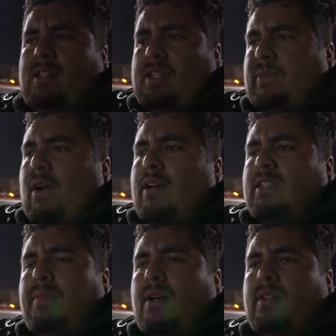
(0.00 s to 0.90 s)
So a very
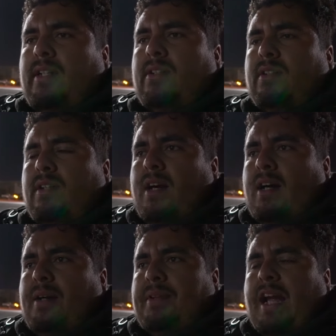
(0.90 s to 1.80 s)
small little
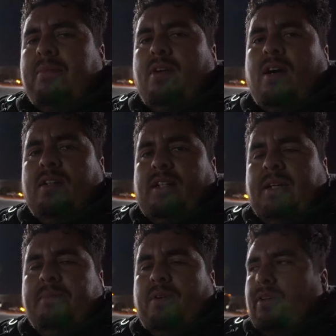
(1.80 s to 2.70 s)
um, camera on the
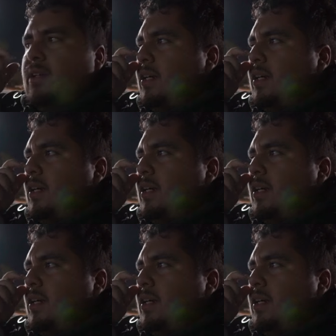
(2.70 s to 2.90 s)
gimbal.